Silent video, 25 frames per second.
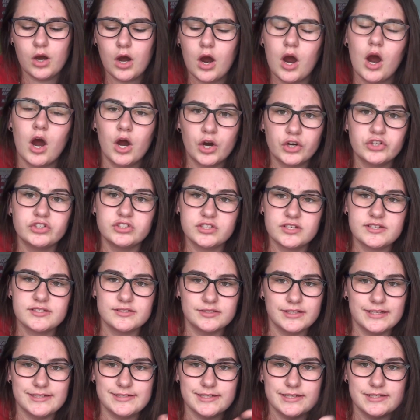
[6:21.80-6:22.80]
Arse,
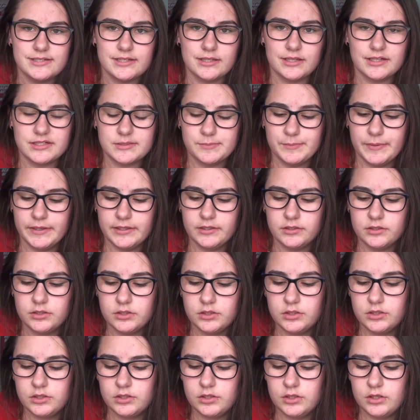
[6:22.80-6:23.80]
that's easy, that's butt.
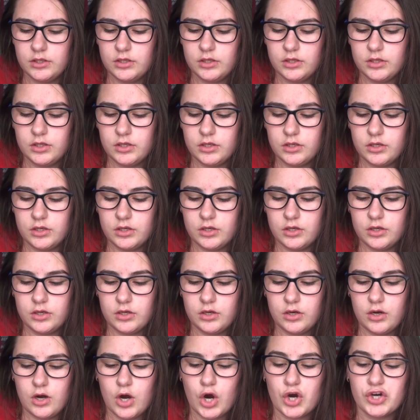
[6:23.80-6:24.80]

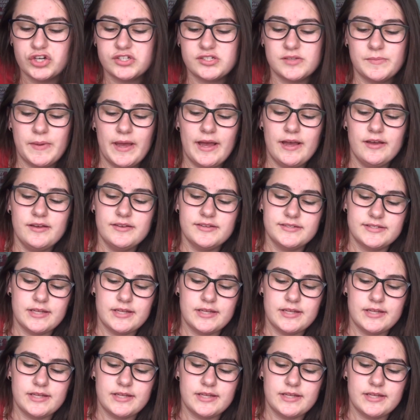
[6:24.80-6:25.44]
Arse about,